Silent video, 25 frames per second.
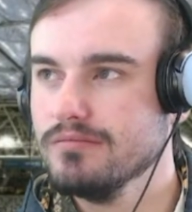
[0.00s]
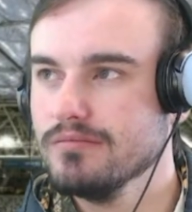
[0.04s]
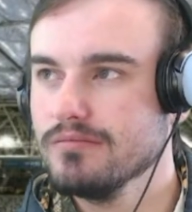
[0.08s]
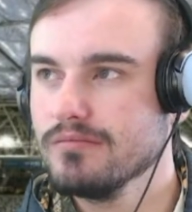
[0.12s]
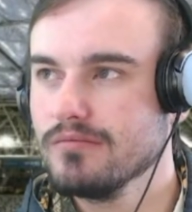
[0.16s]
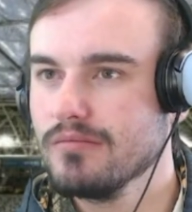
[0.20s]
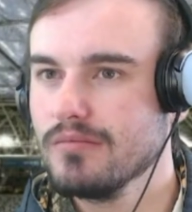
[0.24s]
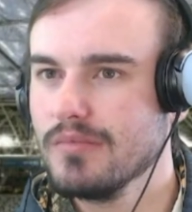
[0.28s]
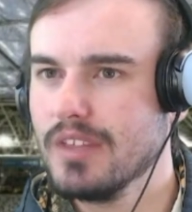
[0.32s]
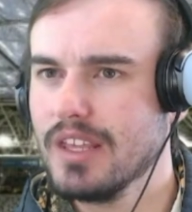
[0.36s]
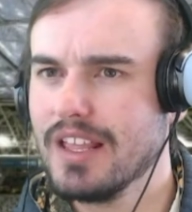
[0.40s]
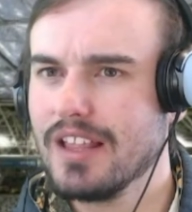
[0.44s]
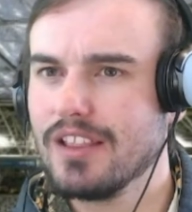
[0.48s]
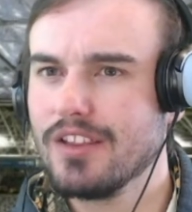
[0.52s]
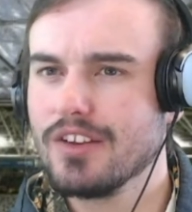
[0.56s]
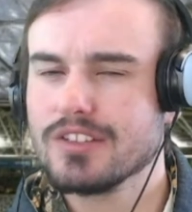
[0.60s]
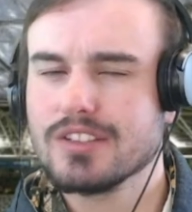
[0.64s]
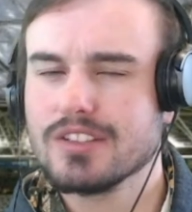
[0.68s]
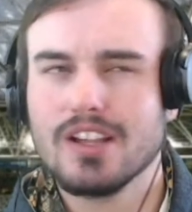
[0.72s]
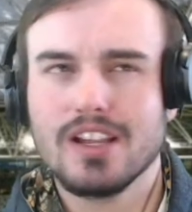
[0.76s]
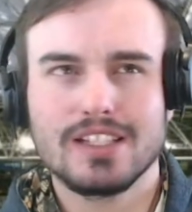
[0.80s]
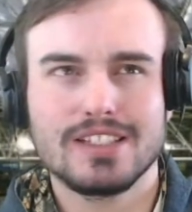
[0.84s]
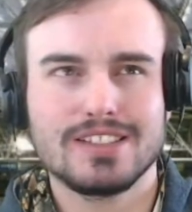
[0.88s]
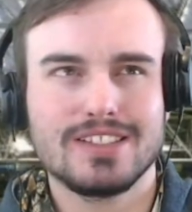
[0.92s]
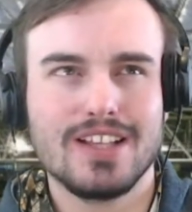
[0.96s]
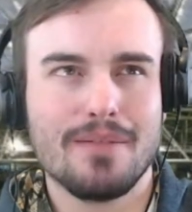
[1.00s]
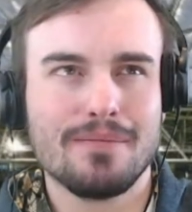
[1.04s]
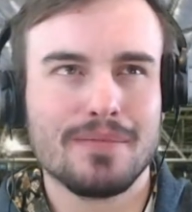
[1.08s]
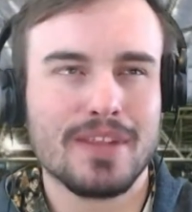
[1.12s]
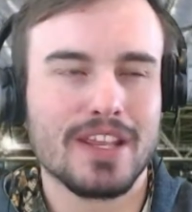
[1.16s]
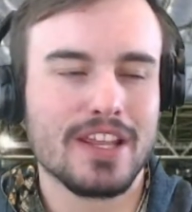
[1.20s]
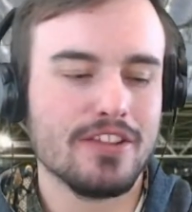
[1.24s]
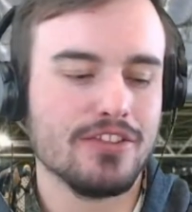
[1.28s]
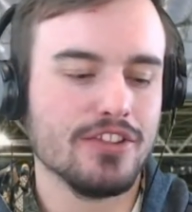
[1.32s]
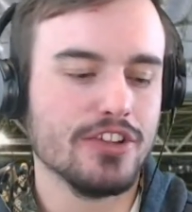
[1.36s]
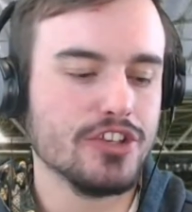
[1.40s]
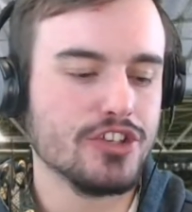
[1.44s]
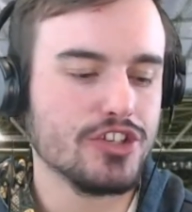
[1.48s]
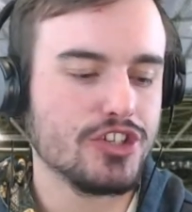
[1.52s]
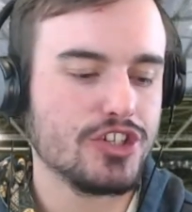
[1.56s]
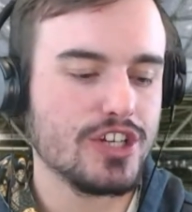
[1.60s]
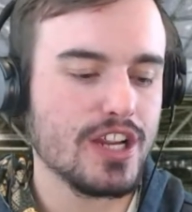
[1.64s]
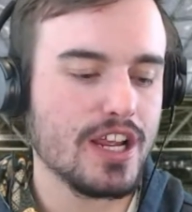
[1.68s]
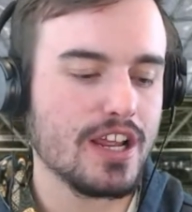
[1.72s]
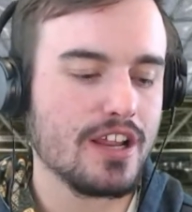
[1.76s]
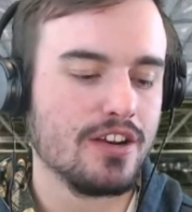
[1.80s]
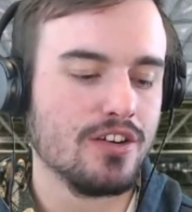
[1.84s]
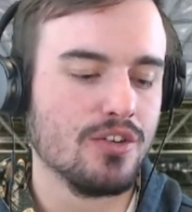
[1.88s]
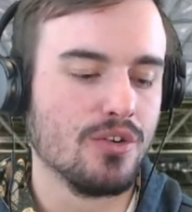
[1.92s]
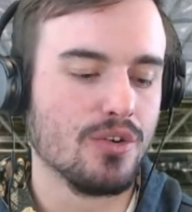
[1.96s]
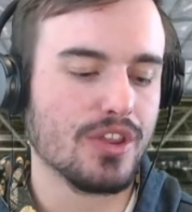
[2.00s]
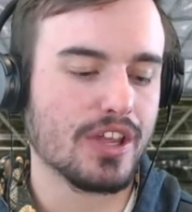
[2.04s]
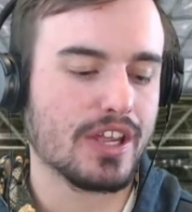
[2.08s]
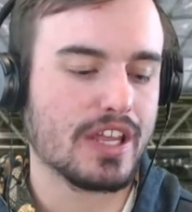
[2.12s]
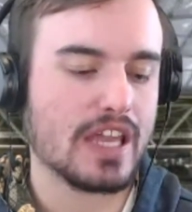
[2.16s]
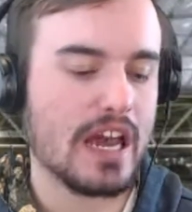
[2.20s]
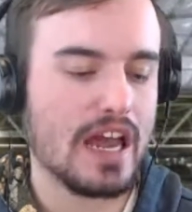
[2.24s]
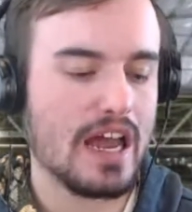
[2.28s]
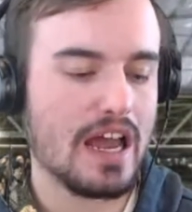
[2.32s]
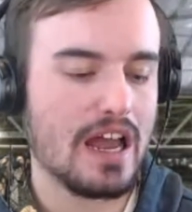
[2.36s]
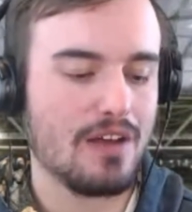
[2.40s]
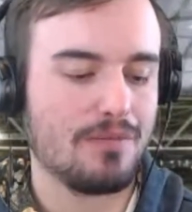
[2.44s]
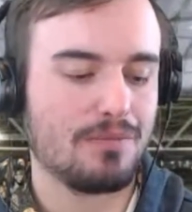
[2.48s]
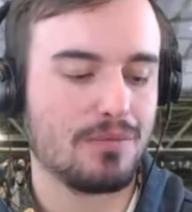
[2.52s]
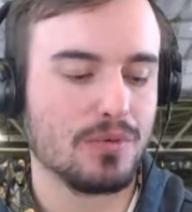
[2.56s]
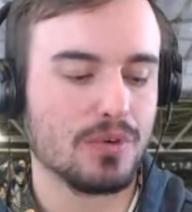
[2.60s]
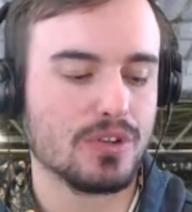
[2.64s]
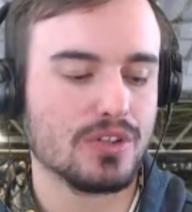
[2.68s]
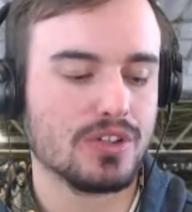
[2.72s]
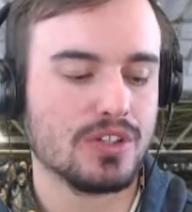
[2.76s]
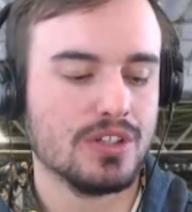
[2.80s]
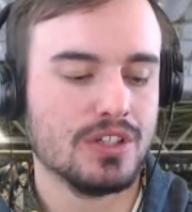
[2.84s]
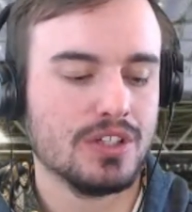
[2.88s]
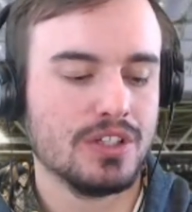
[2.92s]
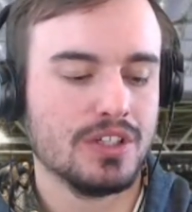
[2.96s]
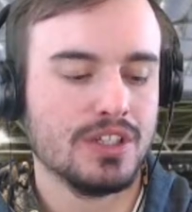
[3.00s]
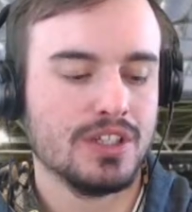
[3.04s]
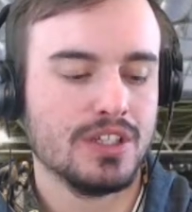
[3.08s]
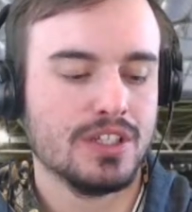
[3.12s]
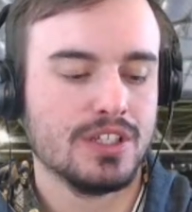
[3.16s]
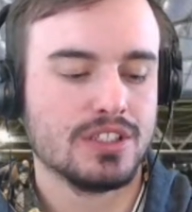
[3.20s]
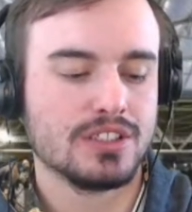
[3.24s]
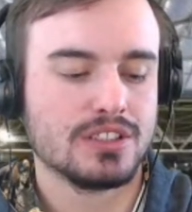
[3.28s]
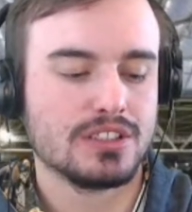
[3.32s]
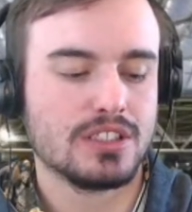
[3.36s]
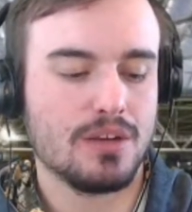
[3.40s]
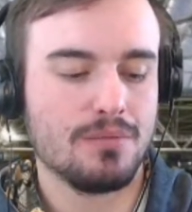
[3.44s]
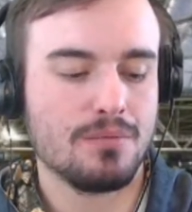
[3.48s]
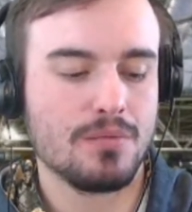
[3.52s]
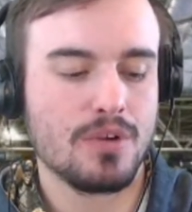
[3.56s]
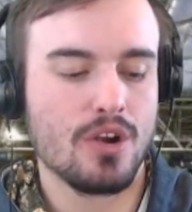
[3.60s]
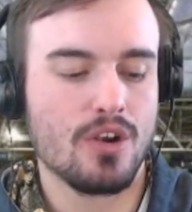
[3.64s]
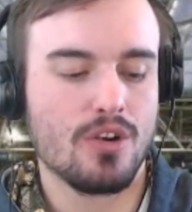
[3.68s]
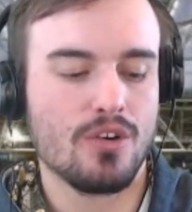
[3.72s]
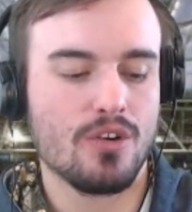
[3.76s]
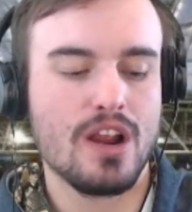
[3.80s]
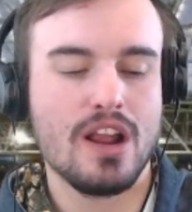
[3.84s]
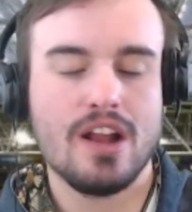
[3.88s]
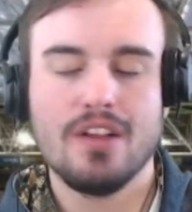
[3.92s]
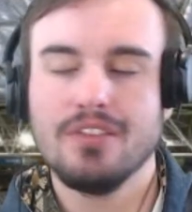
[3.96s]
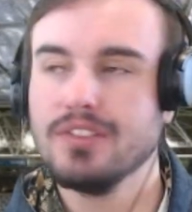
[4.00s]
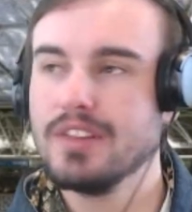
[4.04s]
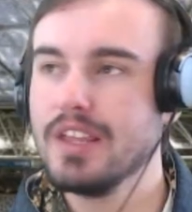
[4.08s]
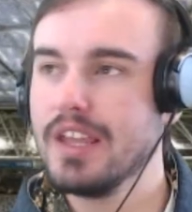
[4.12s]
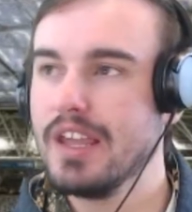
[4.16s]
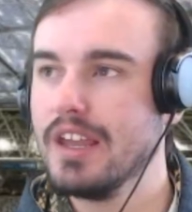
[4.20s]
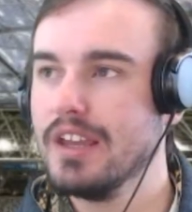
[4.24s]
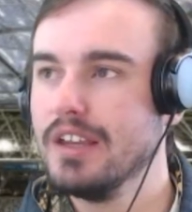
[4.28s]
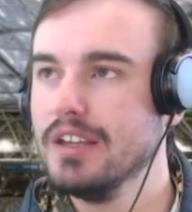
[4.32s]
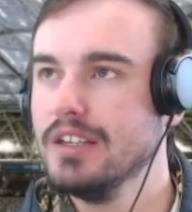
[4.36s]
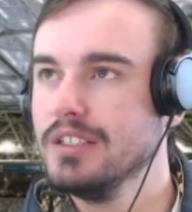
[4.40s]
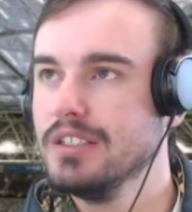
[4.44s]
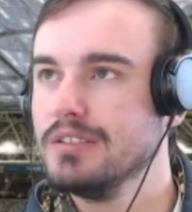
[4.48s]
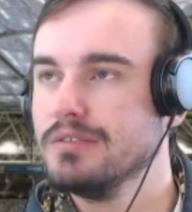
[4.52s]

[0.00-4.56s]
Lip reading: Yeah, looked like something in the shin or the calf or somewhere around there.